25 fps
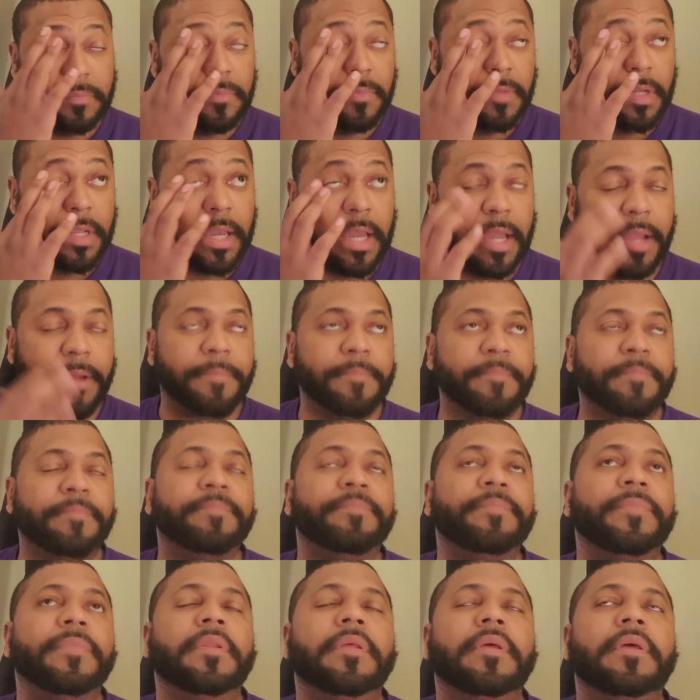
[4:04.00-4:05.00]
okay,
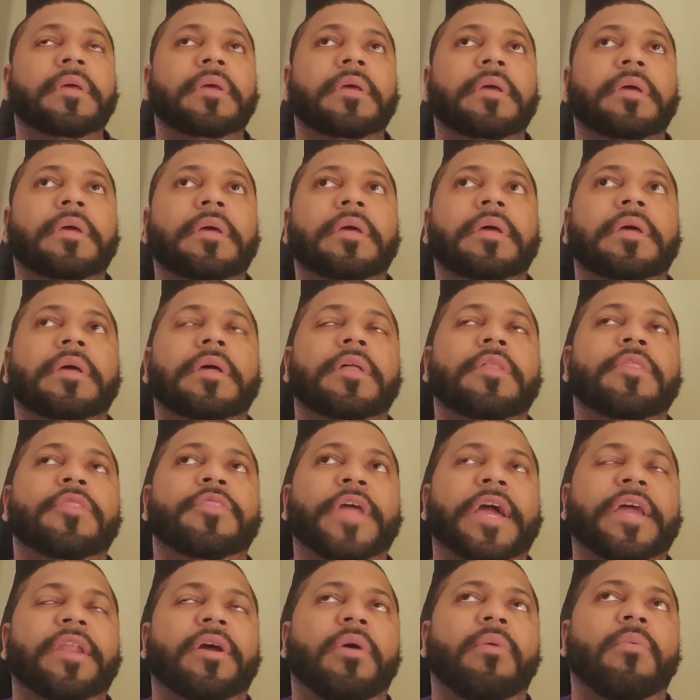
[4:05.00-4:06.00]

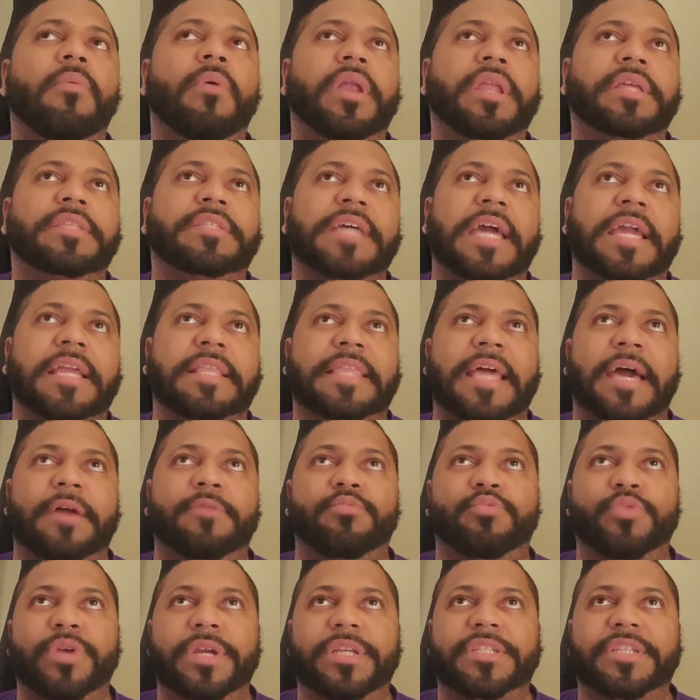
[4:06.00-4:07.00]
they don't want to take that
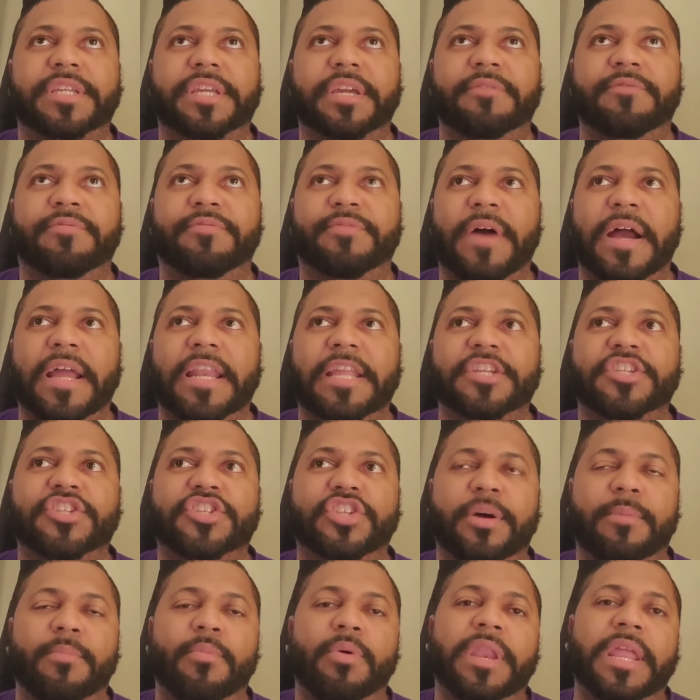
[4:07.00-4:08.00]
risk in fighting
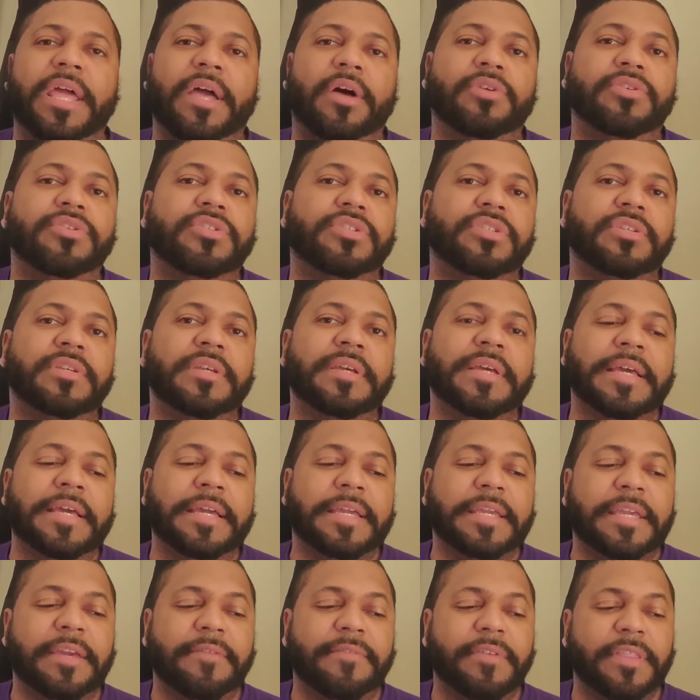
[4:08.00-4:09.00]
someone else,
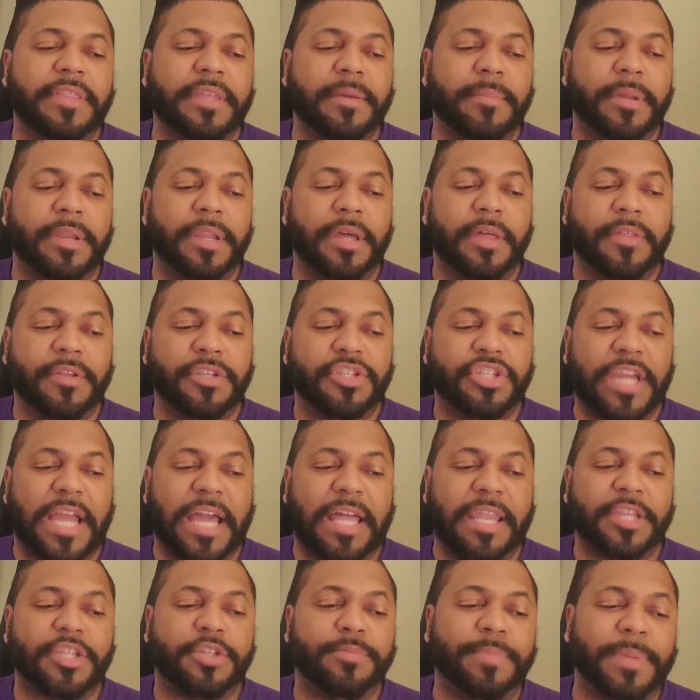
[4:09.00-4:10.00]
giving them another
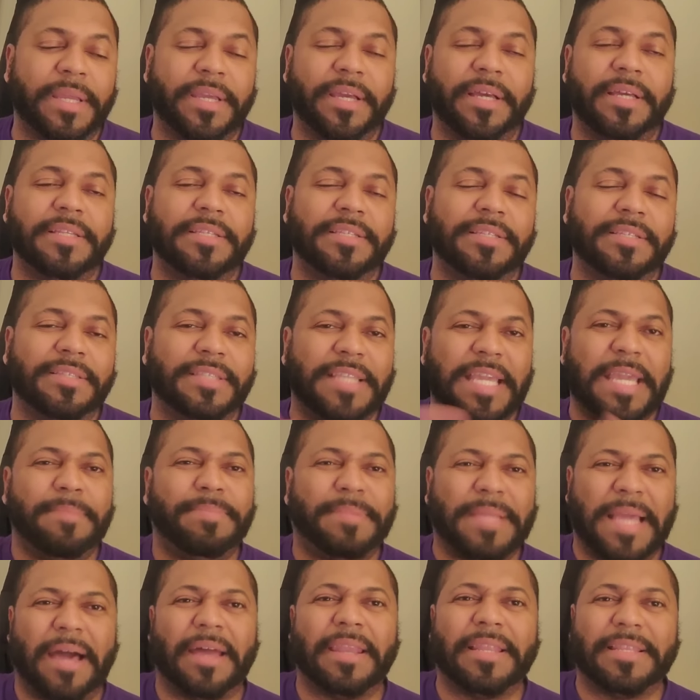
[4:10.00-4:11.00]
challenge, because deep
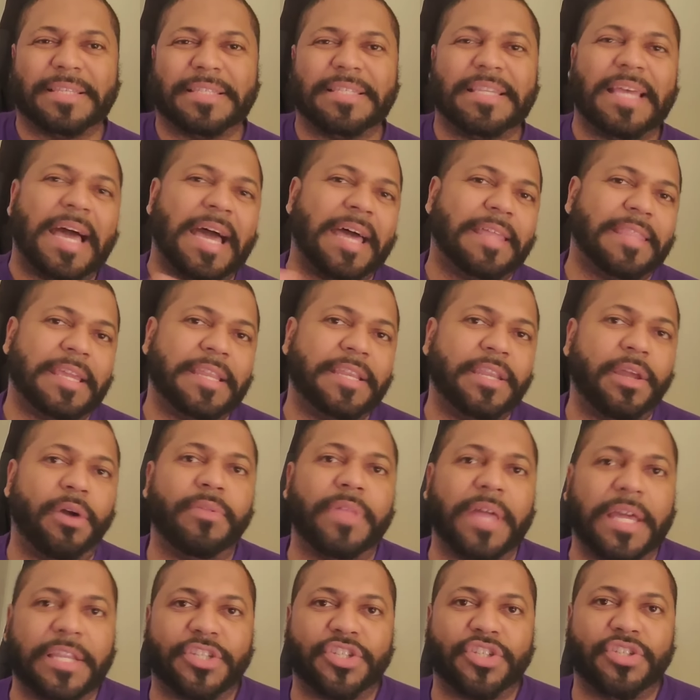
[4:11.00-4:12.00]
down inside, they know
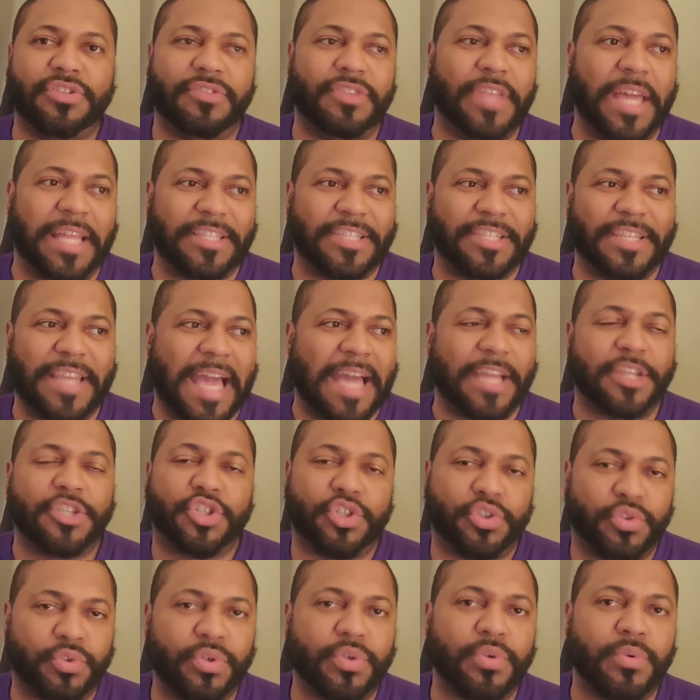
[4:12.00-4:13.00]
that's not
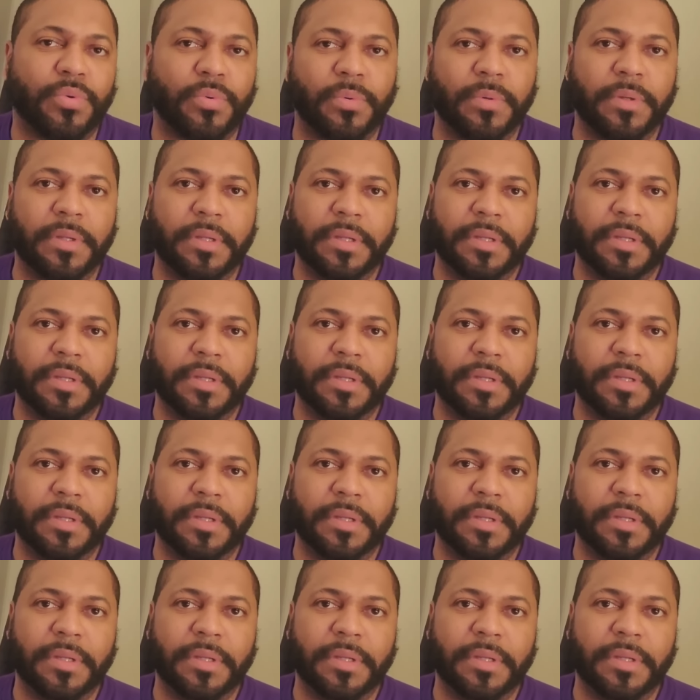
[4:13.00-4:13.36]
true.